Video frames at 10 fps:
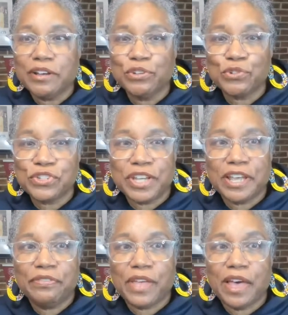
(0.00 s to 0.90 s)

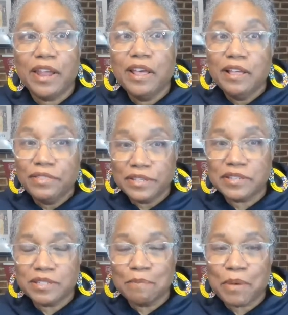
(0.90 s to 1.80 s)
understand that this
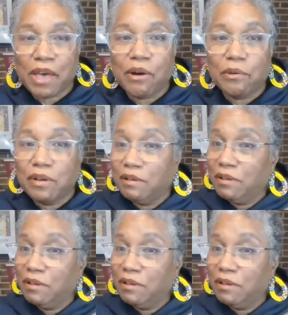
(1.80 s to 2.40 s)
is about